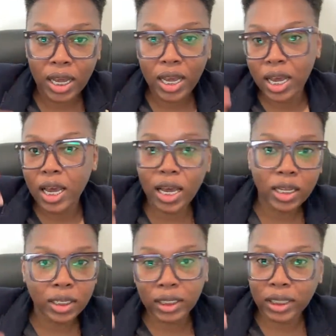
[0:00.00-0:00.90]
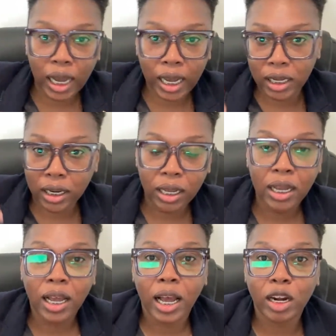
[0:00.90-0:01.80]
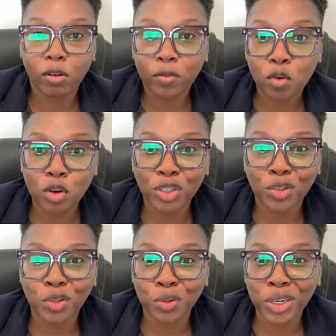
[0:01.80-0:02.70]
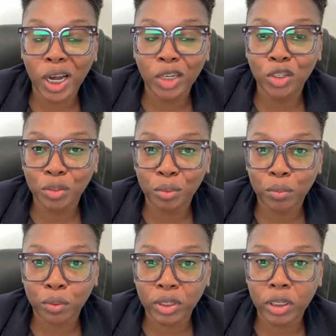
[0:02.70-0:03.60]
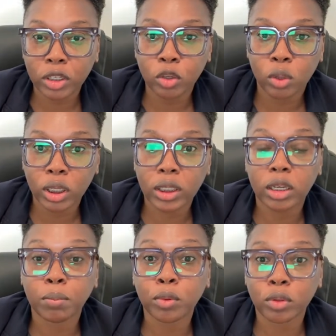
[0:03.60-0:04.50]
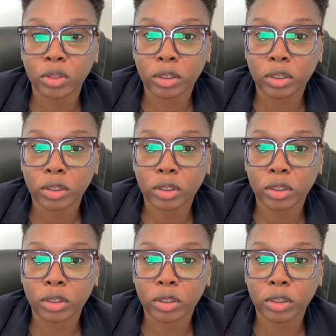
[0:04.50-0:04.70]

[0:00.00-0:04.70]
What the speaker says: Inside. And of course, during the adjustment process, you want to stay put.